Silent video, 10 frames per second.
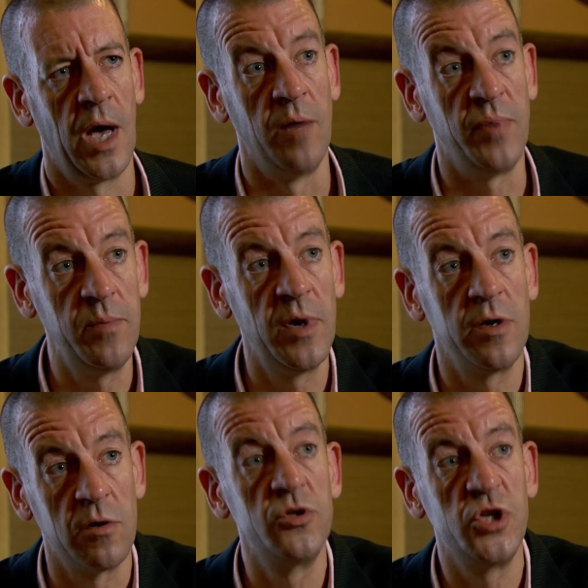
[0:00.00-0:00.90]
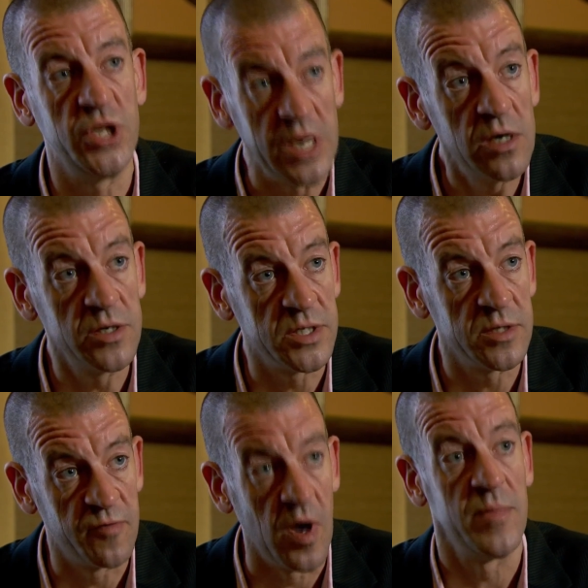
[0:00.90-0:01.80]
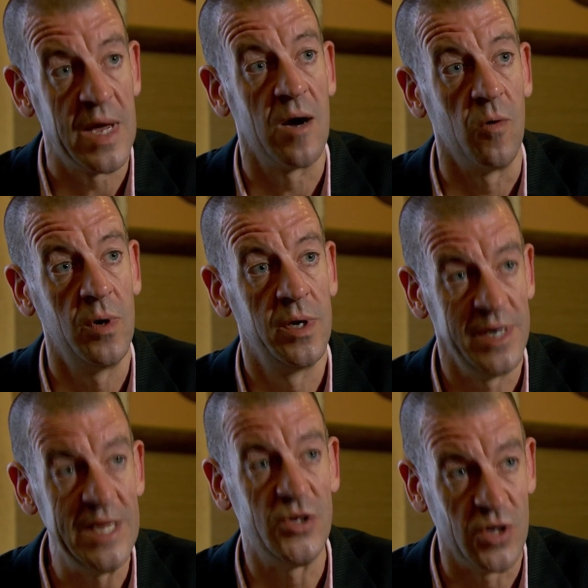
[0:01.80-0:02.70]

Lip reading: And people in 100 years from now need